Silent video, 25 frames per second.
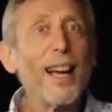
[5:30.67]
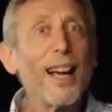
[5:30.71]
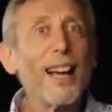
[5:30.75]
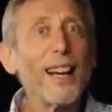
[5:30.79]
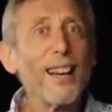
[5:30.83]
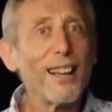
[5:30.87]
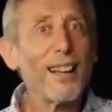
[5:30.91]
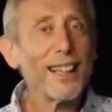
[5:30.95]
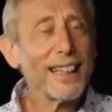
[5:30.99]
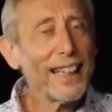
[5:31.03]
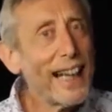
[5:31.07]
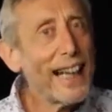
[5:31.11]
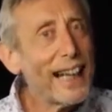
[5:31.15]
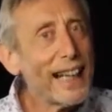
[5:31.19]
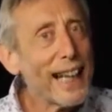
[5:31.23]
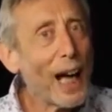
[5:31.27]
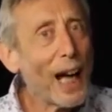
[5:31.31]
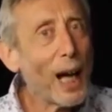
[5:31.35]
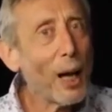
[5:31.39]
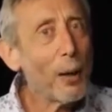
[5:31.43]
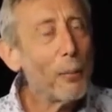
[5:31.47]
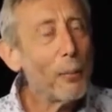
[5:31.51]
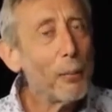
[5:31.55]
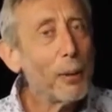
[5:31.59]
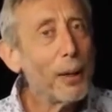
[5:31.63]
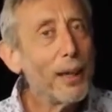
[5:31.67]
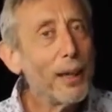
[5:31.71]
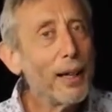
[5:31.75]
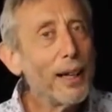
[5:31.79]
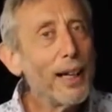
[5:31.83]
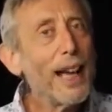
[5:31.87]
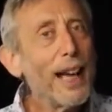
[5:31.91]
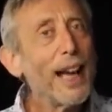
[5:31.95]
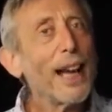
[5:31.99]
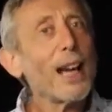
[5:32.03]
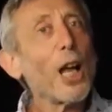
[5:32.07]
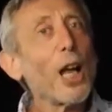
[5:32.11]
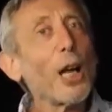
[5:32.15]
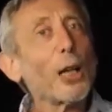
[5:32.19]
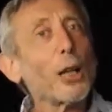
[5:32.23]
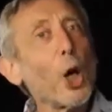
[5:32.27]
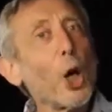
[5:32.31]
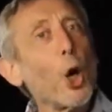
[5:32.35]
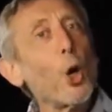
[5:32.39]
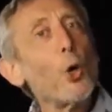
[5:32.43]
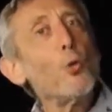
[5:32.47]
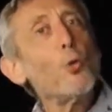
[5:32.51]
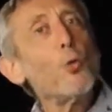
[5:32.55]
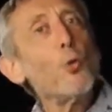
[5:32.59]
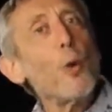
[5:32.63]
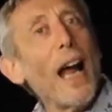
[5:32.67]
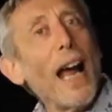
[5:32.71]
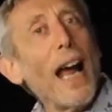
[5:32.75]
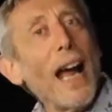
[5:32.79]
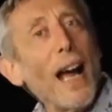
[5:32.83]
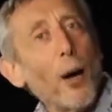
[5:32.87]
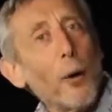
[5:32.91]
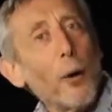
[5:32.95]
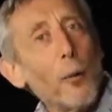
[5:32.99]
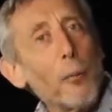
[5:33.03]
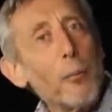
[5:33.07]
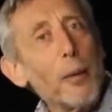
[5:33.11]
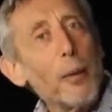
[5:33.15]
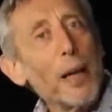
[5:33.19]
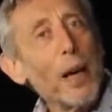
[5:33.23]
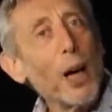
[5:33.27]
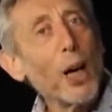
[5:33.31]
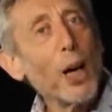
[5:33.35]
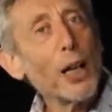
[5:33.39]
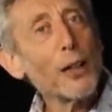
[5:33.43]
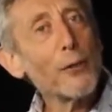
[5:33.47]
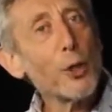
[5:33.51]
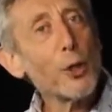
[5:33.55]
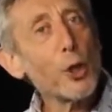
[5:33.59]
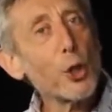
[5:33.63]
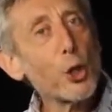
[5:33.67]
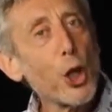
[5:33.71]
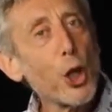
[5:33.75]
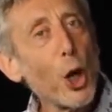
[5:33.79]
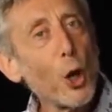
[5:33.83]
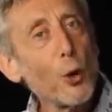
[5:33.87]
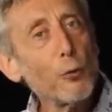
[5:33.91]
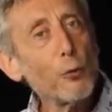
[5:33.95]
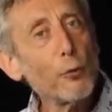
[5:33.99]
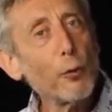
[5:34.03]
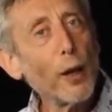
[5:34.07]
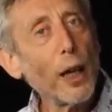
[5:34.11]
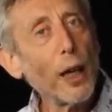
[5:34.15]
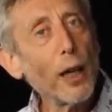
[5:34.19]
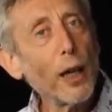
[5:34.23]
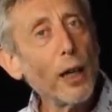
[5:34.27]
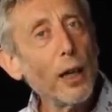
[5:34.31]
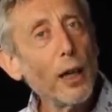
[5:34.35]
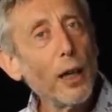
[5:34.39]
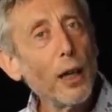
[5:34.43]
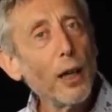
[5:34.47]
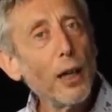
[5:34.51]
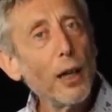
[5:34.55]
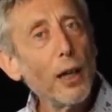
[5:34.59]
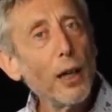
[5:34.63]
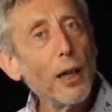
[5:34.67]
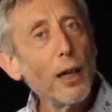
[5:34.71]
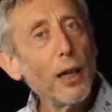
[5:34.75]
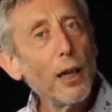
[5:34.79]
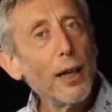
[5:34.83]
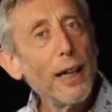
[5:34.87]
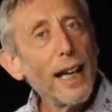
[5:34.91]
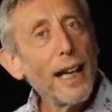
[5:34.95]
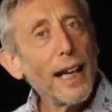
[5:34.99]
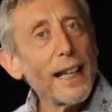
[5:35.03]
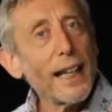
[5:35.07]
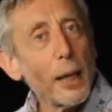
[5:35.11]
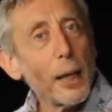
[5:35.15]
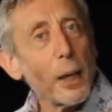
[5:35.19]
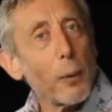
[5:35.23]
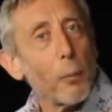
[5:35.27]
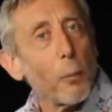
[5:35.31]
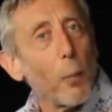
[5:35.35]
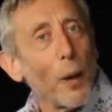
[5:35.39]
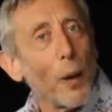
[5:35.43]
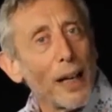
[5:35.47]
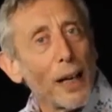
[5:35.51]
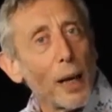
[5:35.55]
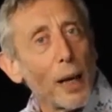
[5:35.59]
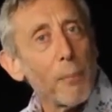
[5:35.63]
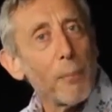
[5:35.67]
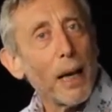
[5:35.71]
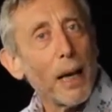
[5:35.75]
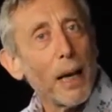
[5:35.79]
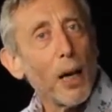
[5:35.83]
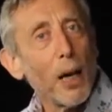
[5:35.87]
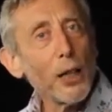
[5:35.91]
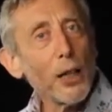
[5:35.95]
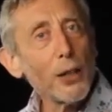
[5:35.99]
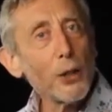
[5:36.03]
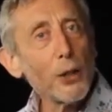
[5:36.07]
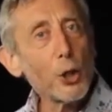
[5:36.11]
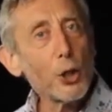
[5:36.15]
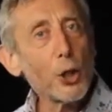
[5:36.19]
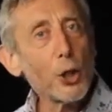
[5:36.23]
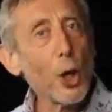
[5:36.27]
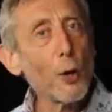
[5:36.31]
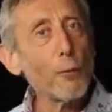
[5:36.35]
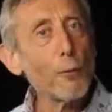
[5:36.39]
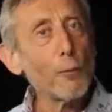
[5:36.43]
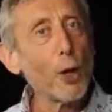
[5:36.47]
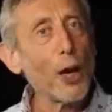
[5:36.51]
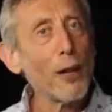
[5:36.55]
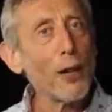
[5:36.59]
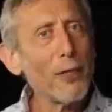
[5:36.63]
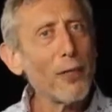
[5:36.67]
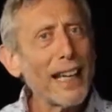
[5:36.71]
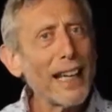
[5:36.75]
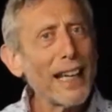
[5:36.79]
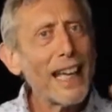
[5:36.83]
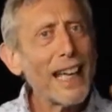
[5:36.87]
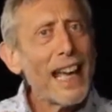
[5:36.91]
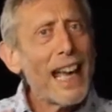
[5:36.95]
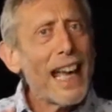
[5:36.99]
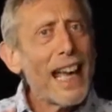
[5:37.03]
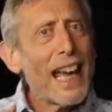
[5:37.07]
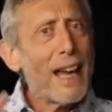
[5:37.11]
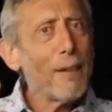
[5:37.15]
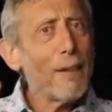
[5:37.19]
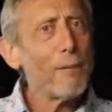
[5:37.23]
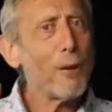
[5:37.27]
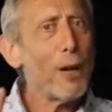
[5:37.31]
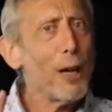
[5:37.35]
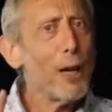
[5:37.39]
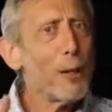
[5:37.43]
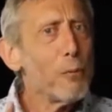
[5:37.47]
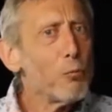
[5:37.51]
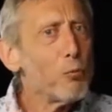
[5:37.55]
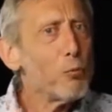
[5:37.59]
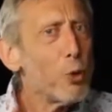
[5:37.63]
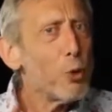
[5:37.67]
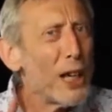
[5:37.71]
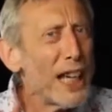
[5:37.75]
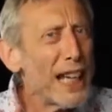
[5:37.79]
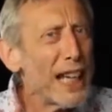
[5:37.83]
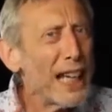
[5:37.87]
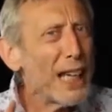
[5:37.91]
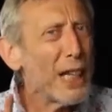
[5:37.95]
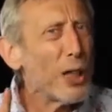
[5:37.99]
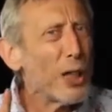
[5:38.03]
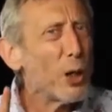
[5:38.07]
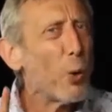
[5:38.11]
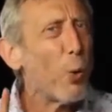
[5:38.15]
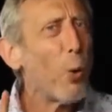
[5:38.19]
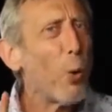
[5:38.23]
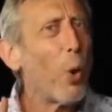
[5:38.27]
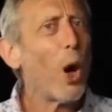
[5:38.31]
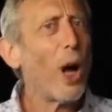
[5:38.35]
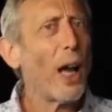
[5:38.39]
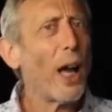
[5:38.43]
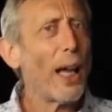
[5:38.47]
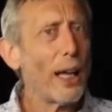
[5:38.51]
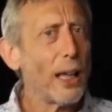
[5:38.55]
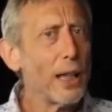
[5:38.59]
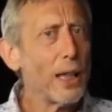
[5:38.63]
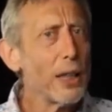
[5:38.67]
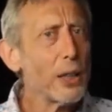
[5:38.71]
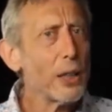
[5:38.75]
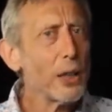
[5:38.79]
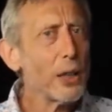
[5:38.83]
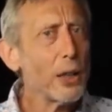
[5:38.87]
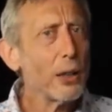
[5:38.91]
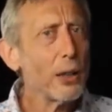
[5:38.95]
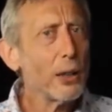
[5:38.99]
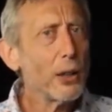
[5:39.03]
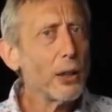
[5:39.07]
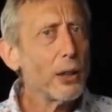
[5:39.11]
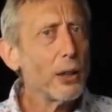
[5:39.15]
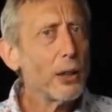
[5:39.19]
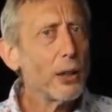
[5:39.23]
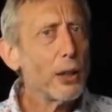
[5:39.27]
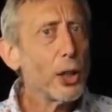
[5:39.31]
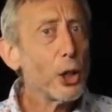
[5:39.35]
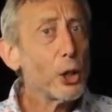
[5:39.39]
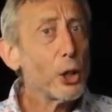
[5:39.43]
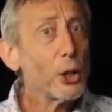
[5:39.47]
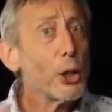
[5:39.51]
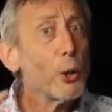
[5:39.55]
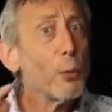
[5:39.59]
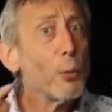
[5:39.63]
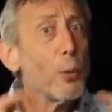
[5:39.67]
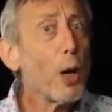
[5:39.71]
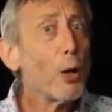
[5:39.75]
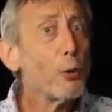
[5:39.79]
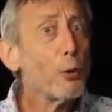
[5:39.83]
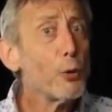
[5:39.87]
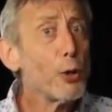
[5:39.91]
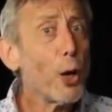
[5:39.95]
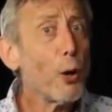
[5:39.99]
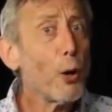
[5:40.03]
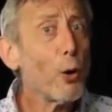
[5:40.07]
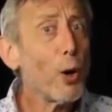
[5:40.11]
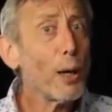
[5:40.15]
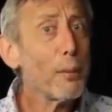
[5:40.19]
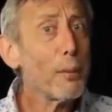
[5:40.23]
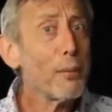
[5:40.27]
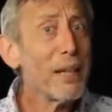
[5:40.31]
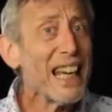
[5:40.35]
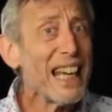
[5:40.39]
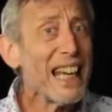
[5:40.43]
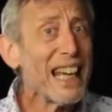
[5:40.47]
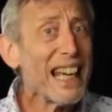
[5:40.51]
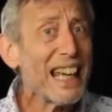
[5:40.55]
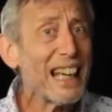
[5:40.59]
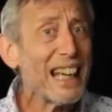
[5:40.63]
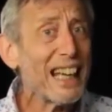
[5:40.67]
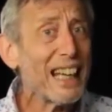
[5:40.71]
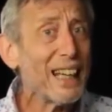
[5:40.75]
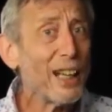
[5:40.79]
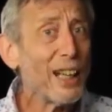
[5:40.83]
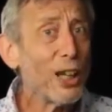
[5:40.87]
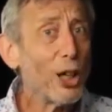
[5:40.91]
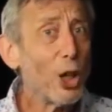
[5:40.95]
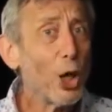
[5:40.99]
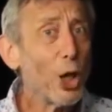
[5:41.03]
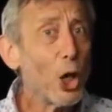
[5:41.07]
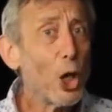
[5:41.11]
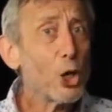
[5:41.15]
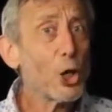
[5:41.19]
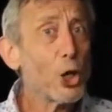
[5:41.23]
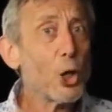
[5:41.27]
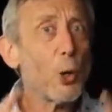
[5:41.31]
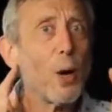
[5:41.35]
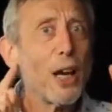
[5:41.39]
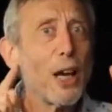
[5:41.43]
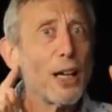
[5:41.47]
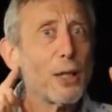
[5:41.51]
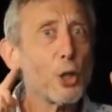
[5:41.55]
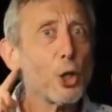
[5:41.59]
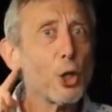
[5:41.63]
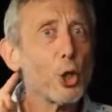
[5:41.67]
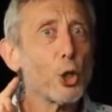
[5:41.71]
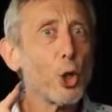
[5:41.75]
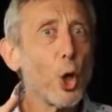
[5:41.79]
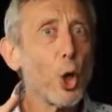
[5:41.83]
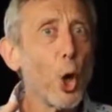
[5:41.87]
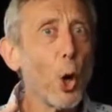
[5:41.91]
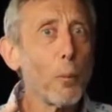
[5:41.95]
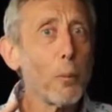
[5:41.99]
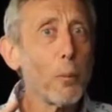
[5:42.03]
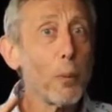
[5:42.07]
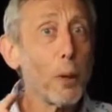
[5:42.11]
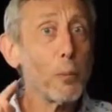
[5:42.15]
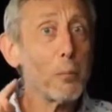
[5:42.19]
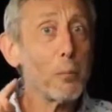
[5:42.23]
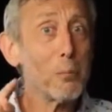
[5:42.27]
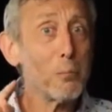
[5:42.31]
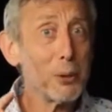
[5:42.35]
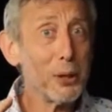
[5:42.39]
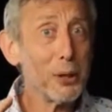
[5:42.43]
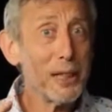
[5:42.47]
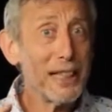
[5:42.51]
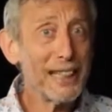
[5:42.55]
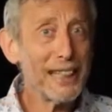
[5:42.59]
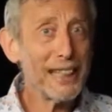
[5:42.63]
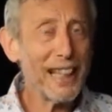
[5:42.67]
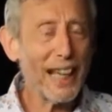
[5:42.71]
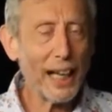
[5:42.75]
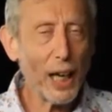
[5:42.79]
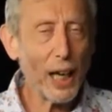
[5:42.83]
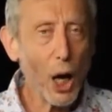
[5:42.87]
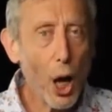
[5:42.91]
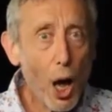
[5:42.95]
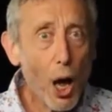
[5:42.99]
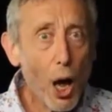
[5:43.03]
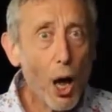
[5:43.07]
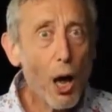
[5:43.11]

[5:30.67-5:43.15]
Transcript: And I get up and I go round behind the sofa. And then when I'm behind the sofa, I think, if I'm really quiet, she won't know I'm here. So I stop breathing.